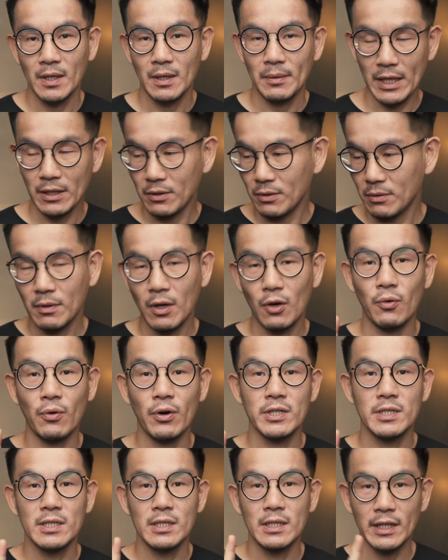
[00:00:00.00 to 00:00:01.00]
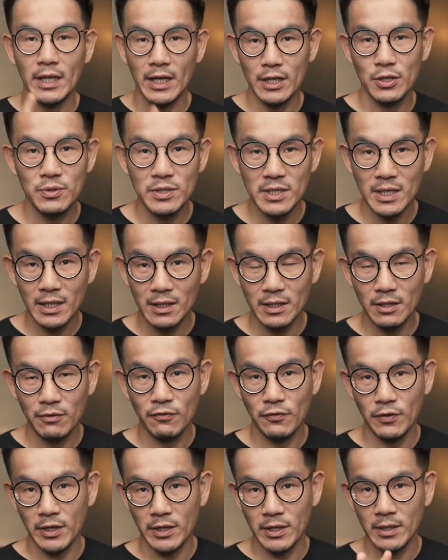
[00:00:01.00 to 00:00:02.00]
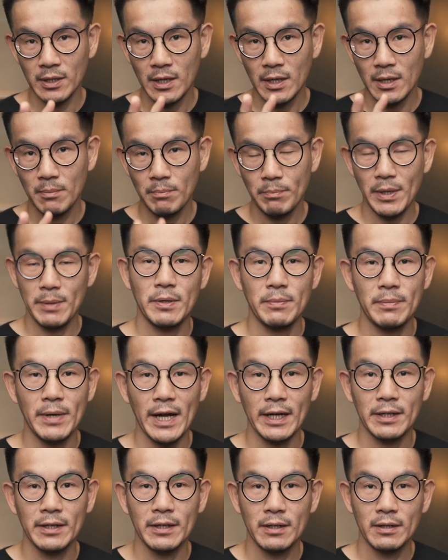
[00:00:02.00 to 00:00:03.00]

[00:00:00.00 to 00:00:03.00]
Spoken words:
And of course, they are using different paper bag.